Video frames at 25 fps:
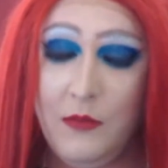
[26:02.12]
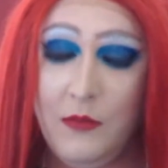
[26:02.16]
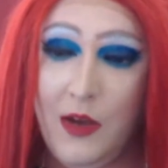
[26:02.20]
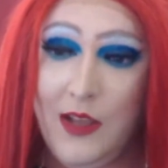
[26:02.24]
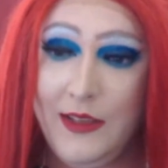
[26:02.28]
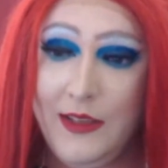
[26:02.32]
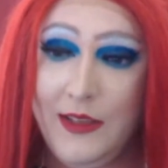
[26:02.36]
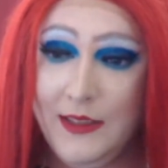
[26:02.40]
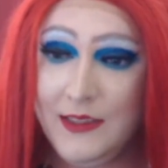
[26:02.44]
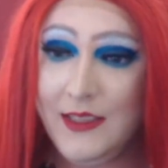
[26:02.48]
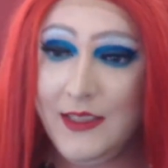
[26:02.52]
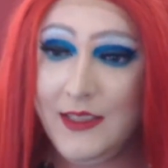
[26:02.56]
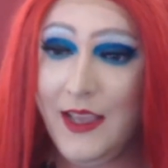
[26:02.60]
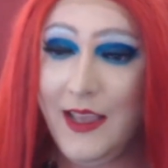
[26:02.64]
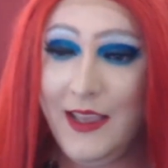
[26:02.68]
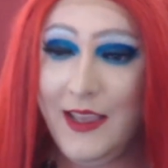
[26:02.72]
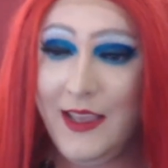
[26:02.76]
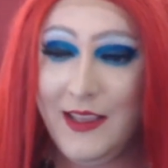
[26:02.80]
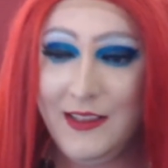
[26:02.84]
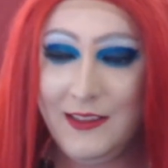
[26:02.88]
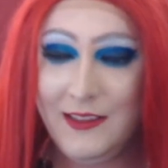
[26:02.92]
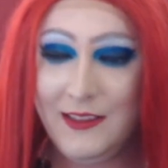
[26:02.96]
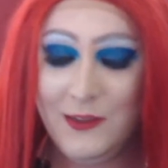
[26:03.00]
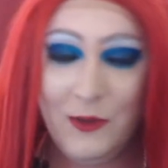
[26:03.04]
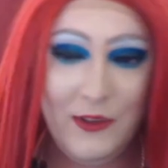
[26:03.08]
Mine is sat
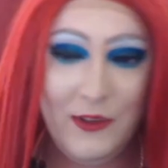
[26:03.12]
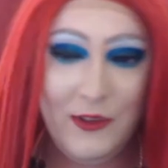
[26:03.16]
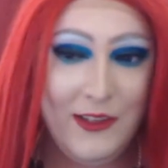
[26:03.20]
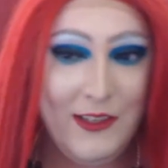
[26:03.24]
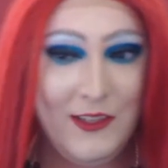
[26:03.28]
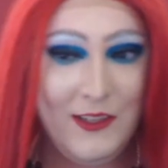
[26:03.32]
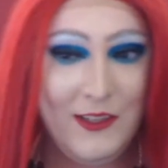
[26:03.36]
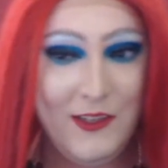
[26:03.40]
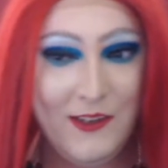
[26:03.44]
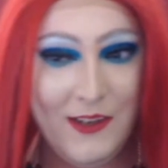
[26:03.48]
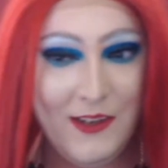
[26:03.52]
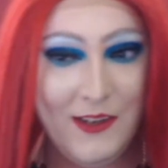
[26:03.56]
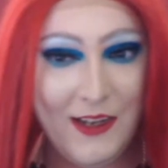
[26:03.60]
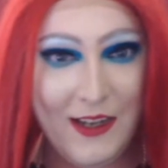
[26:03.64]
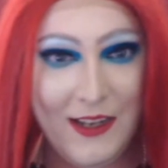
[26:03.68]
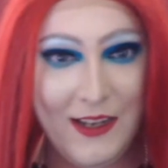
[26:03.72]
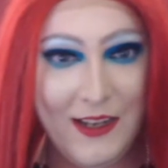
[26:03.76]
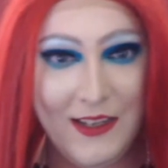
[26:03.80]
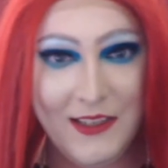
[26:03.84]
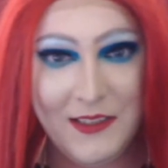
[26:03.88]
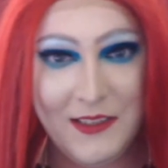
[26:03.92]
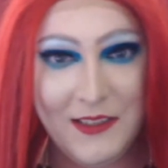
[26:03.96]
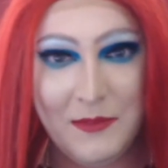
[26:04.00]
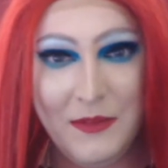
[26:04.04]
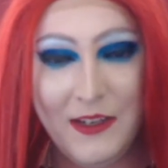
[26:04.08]
here talking to you
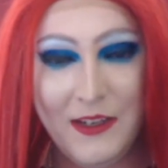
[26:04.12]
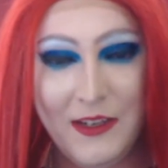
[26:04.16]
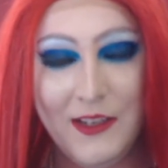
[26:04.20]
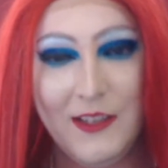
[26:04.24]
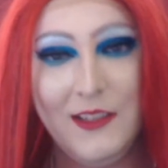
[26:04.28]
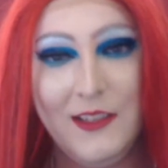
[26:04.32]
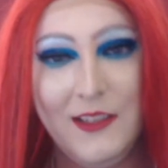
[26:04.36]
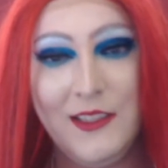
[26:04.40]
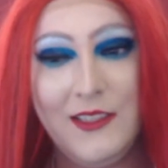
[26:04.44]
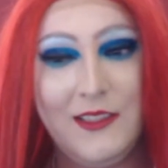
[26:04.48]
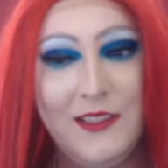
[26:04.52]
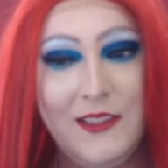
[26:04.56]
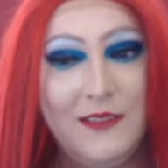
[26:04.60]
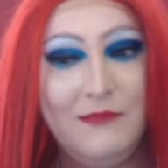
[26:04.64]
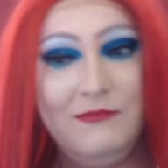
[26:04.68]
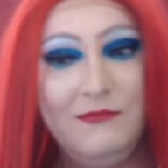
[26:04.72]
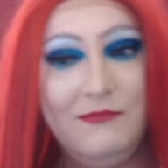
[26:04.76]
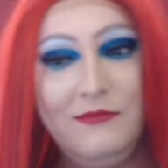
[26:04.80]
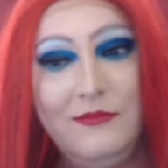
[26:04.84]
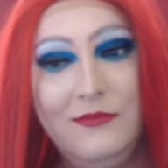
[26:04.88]
guys because